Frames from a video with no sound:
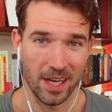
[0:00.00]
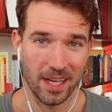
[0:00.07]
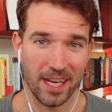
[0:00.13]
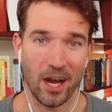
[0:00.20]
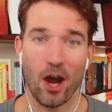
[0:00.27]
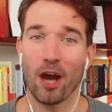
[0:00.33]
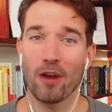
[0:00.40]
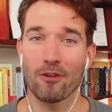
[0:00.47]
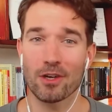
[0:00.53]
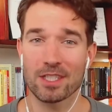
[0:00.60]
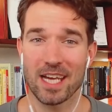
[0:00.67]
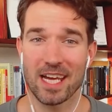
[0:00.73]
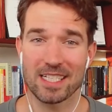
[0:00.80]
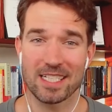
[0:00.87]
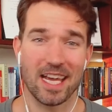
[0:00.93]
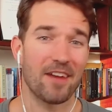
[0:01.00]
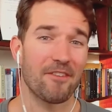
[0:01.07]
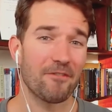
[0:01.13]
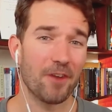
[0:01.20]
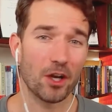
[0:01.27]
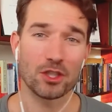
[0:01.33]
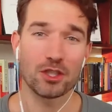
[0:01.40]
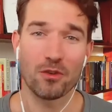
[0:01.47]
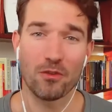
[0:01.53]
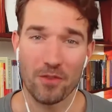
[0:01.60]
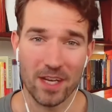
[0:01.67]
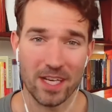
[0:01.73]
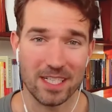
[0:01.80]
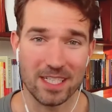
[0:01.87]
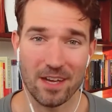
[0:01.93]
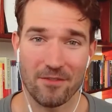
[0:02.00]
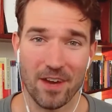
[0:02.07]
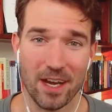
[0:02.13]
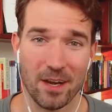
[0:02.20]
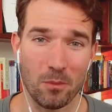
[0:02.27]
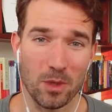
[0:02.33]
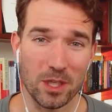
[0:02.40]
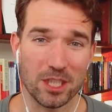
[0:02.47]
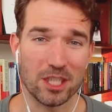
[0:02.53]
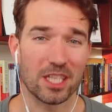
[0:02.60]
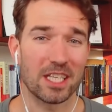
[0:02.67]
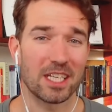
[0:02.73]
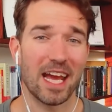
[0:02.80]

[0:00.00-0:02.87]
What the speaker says: Now, Hyrox is a functional fitness event which is